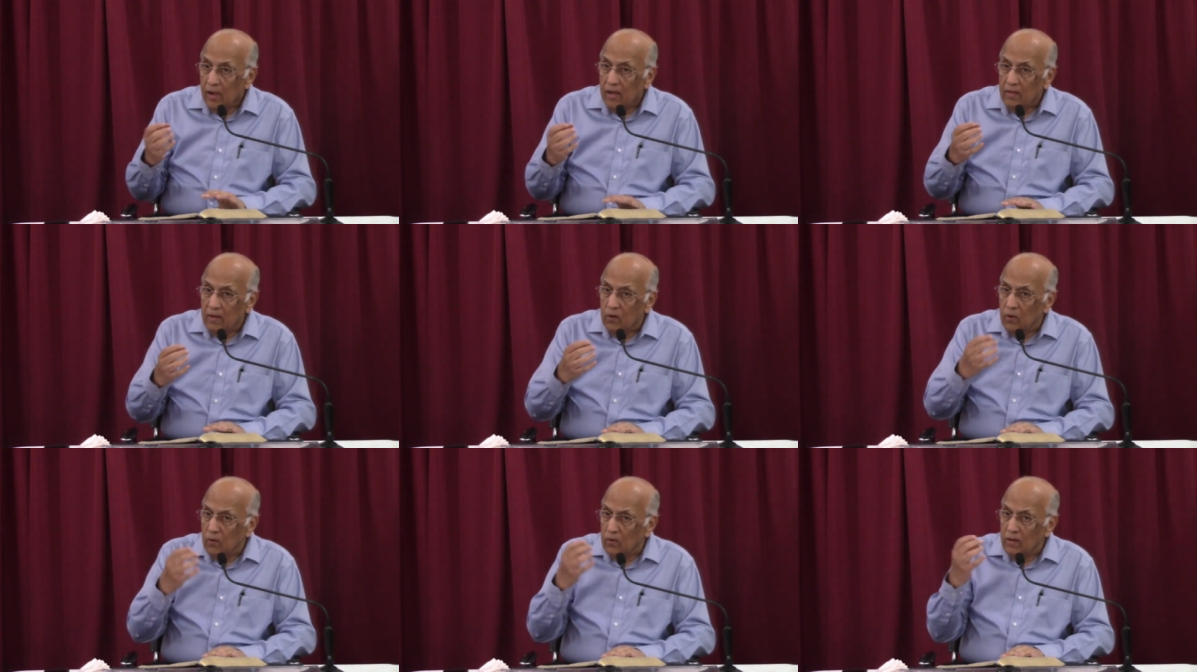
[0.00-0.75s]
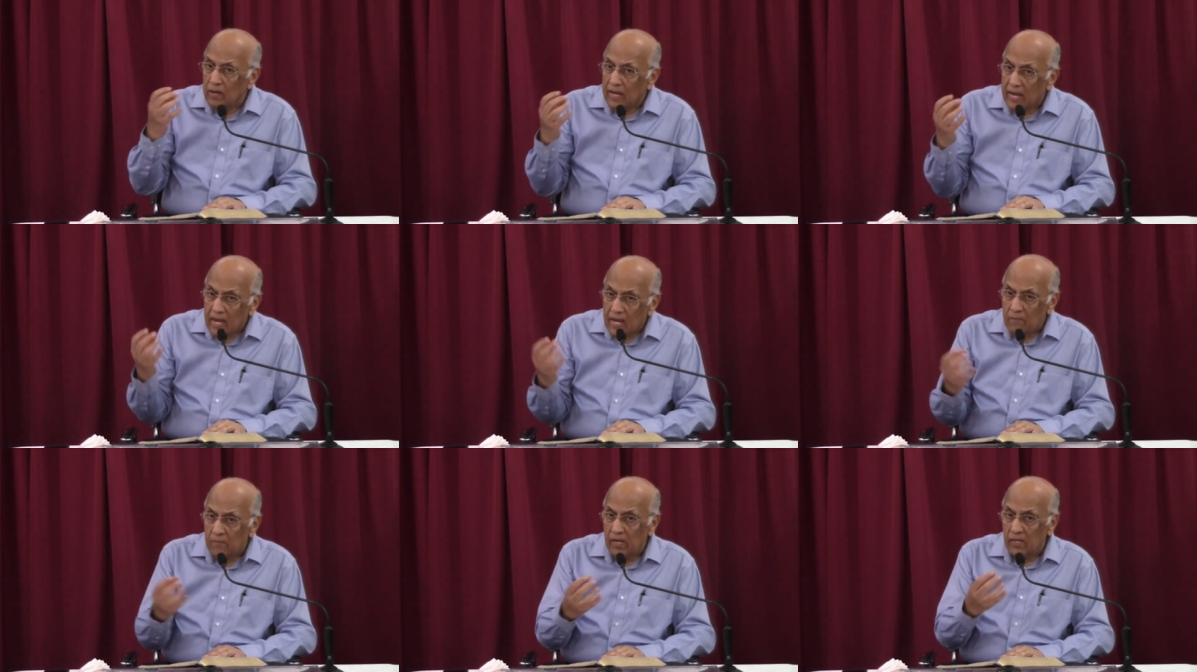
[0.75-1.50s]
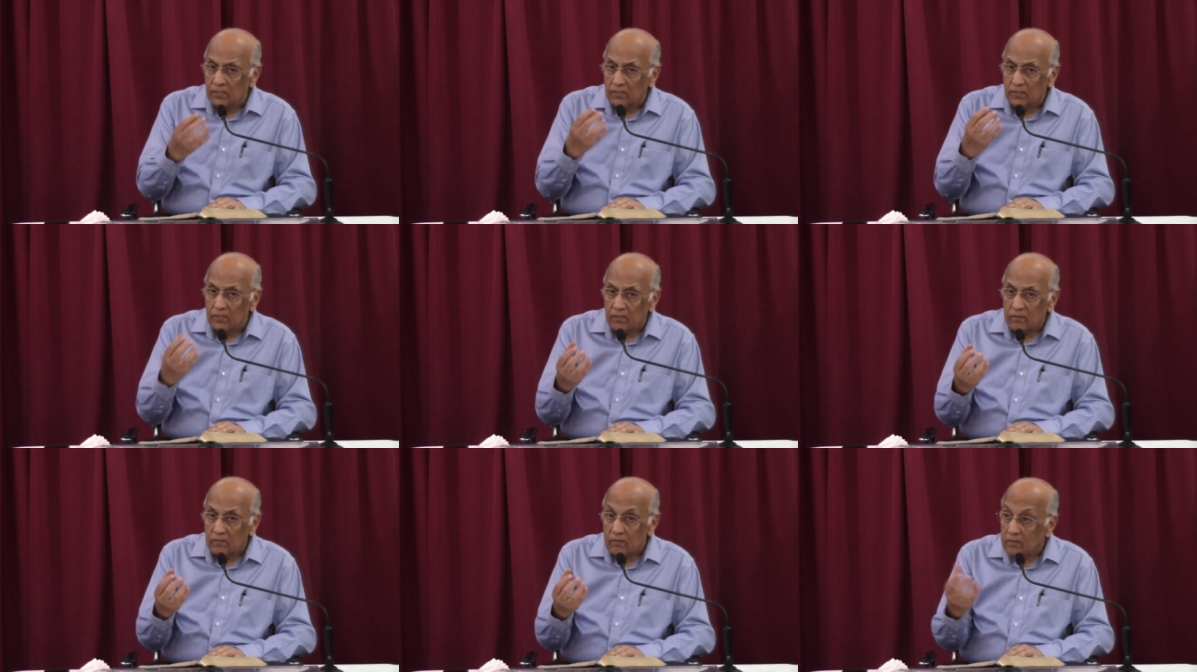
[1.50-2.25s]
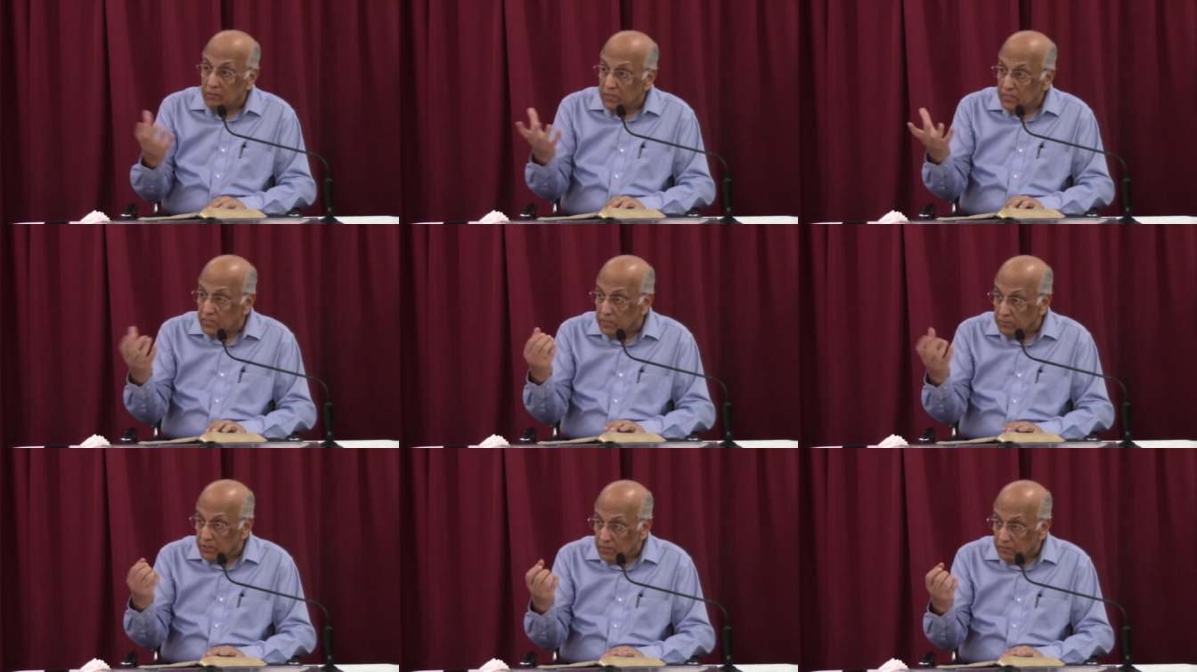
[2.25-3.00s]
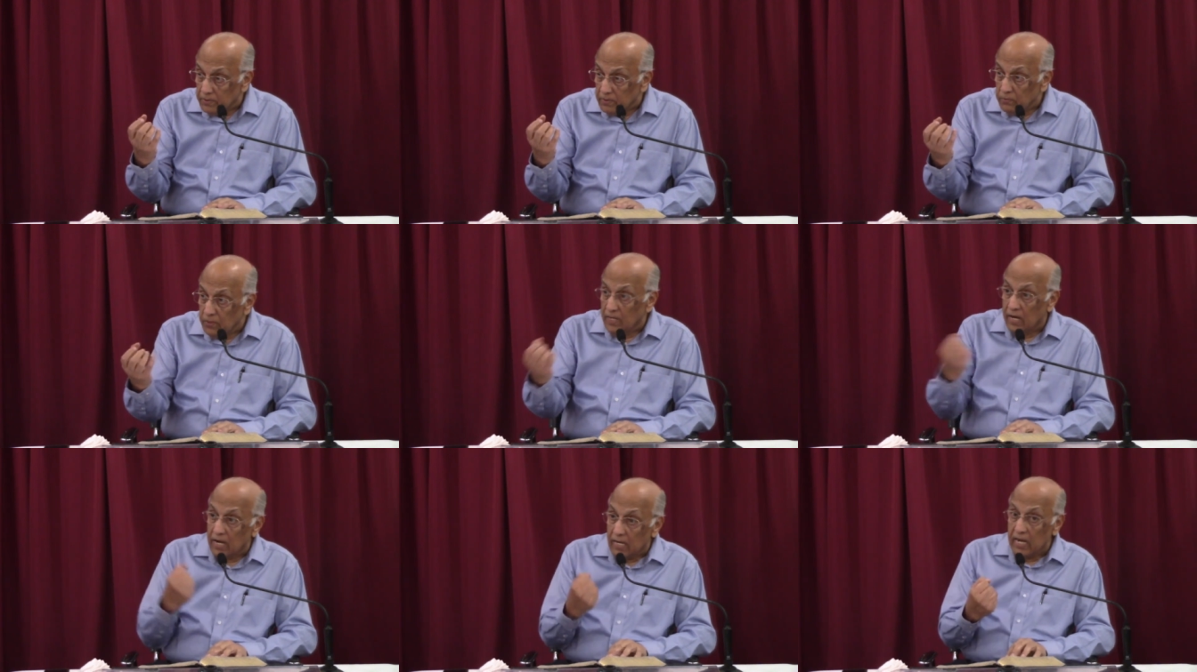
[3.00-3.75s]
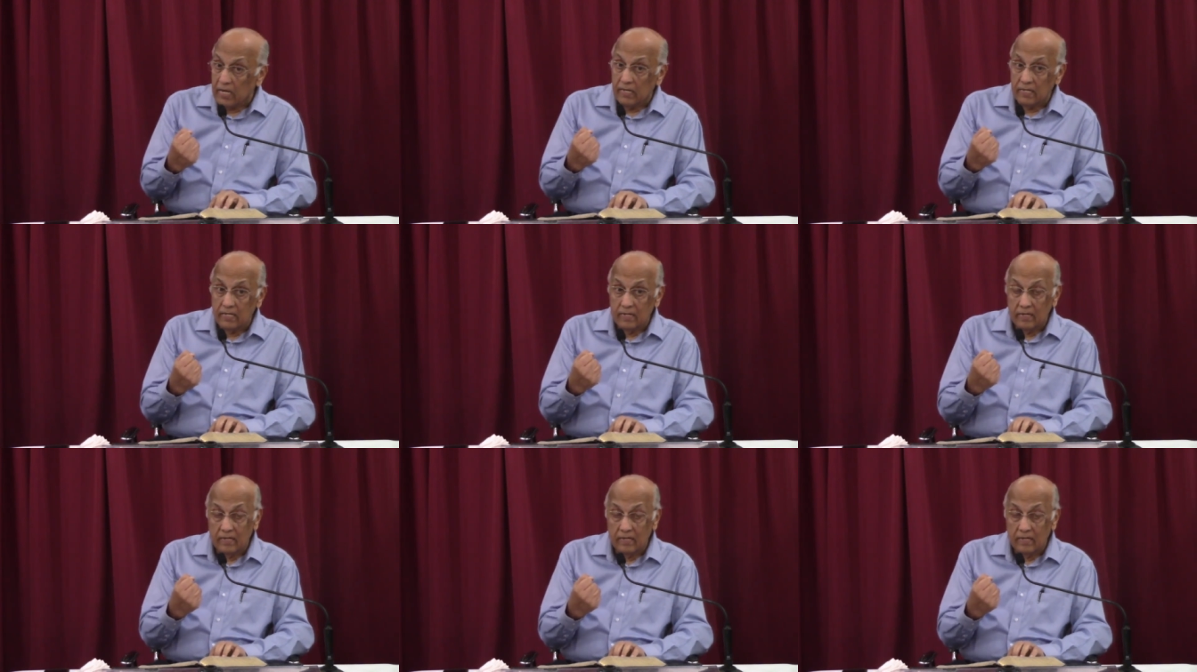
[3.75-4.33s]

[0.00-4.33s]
And the whole aim is the business principle what can I get?